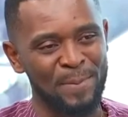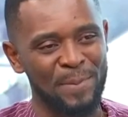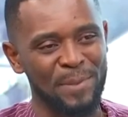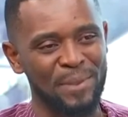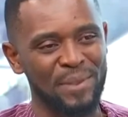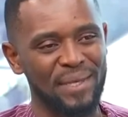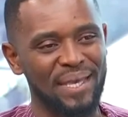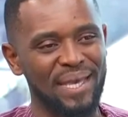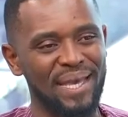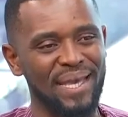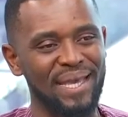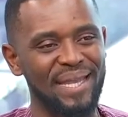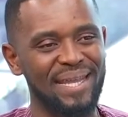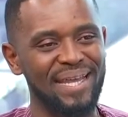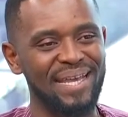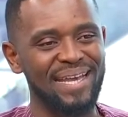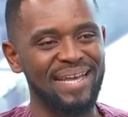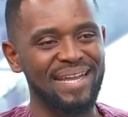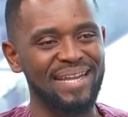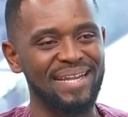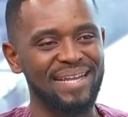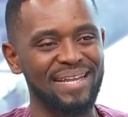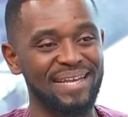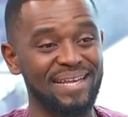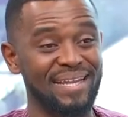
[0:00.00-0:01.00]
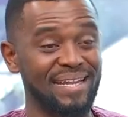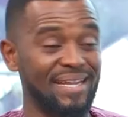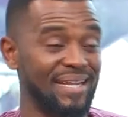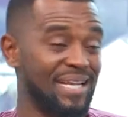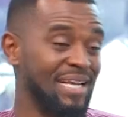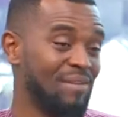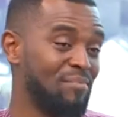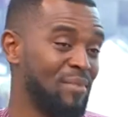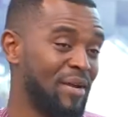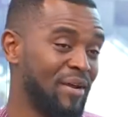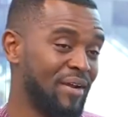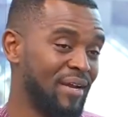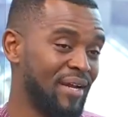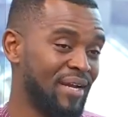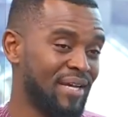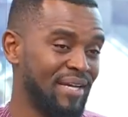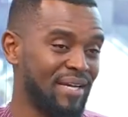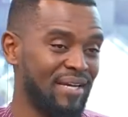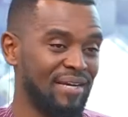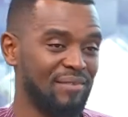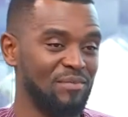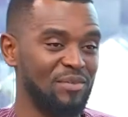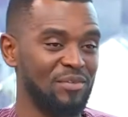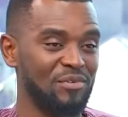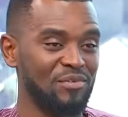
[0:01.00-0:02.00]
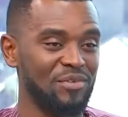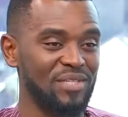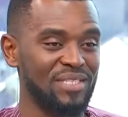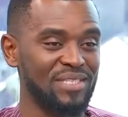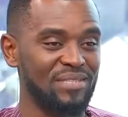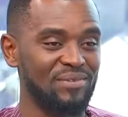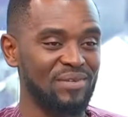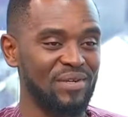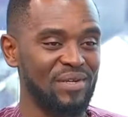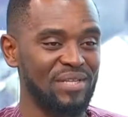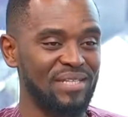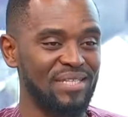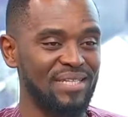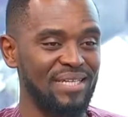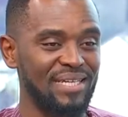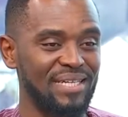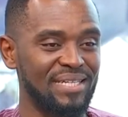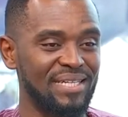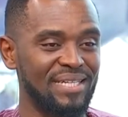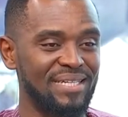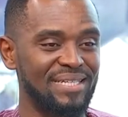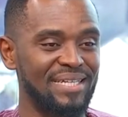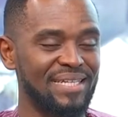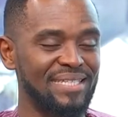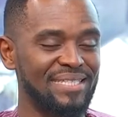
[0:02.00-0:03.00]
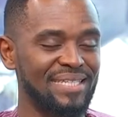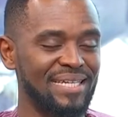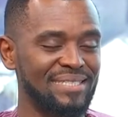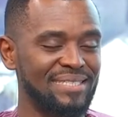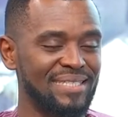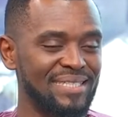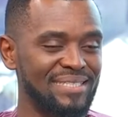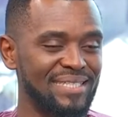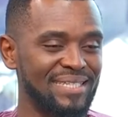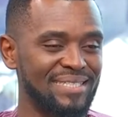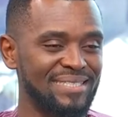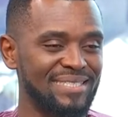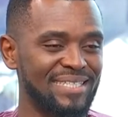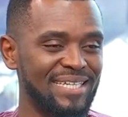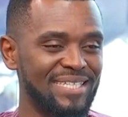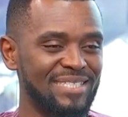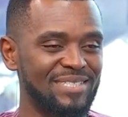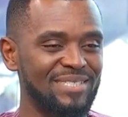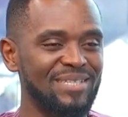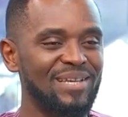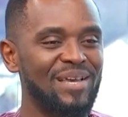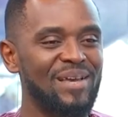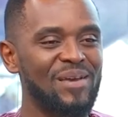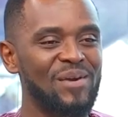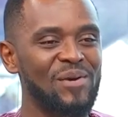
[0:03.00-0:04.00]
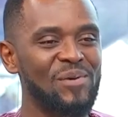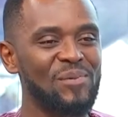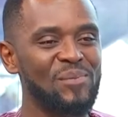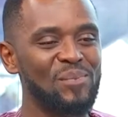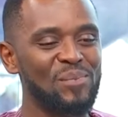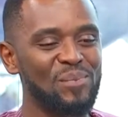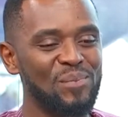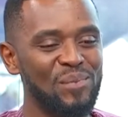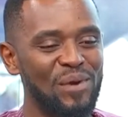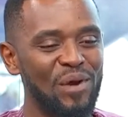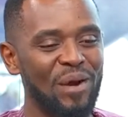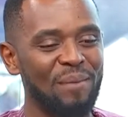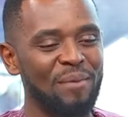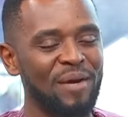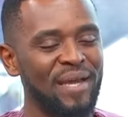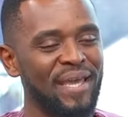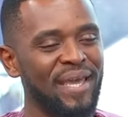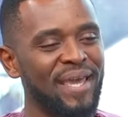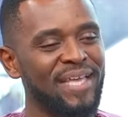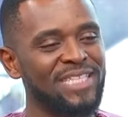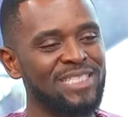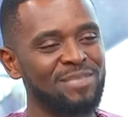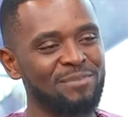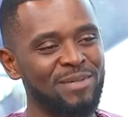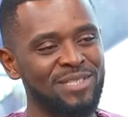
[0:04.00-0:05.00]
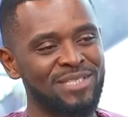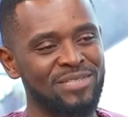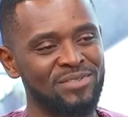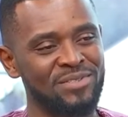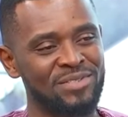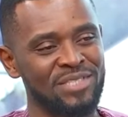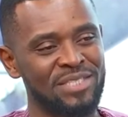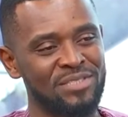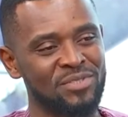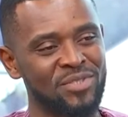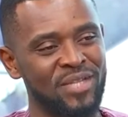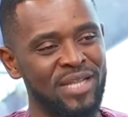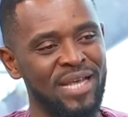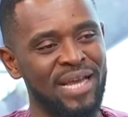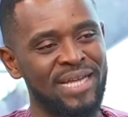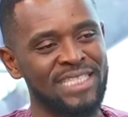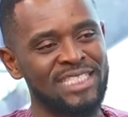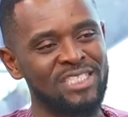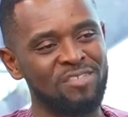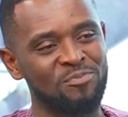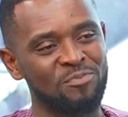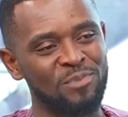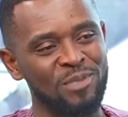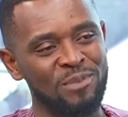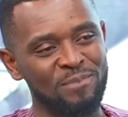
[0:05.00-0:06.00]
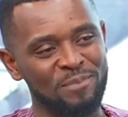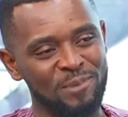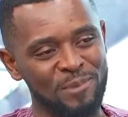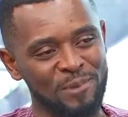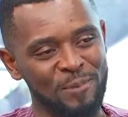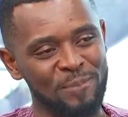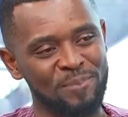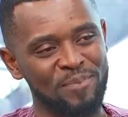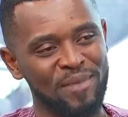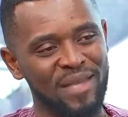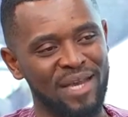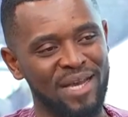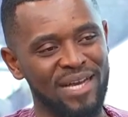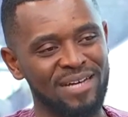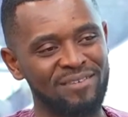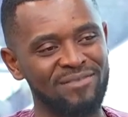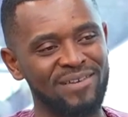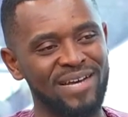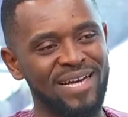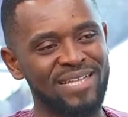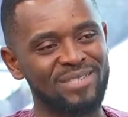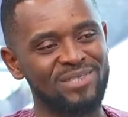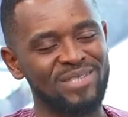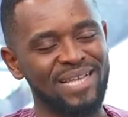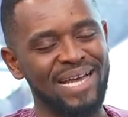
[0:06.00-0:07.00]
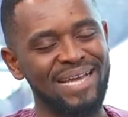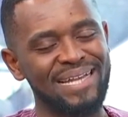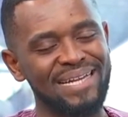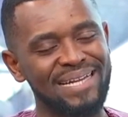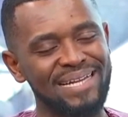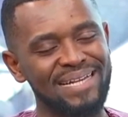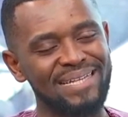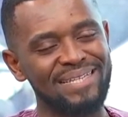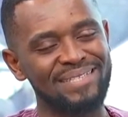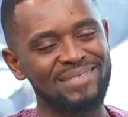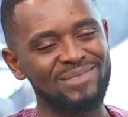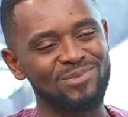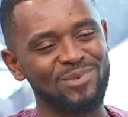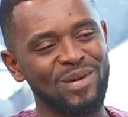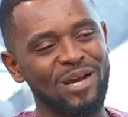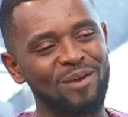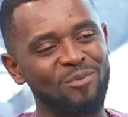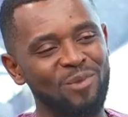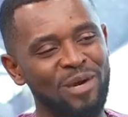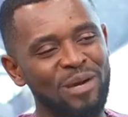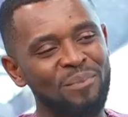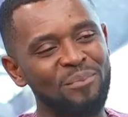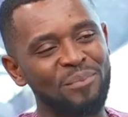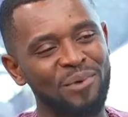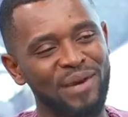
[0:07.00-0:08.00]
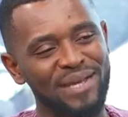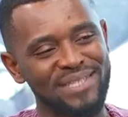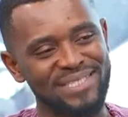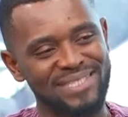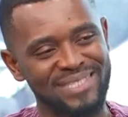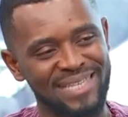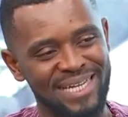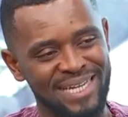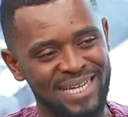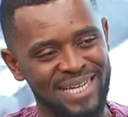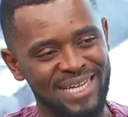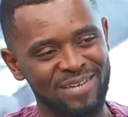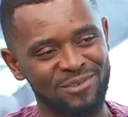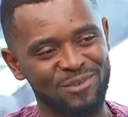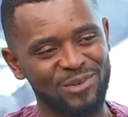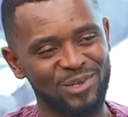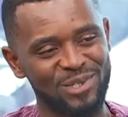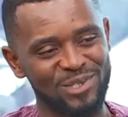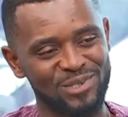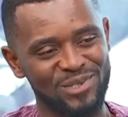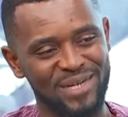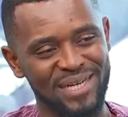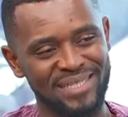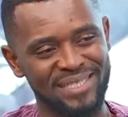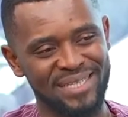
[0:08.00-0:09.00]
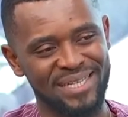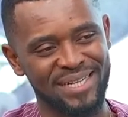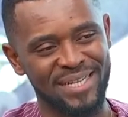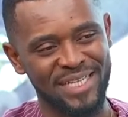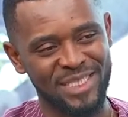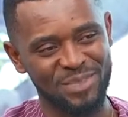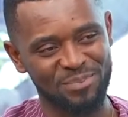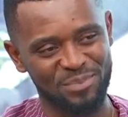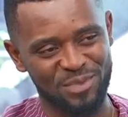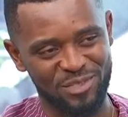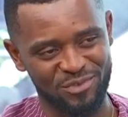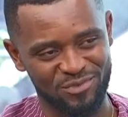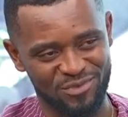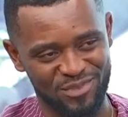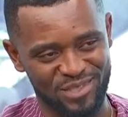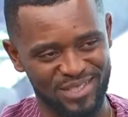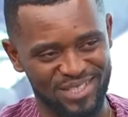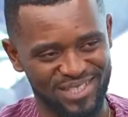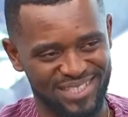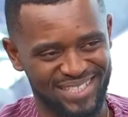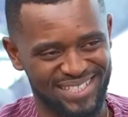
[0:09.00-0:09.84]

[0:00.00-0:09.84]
And in America, I mean, the data suggests that about 80% of sexually active people have at least at one point in their life contracted HPV.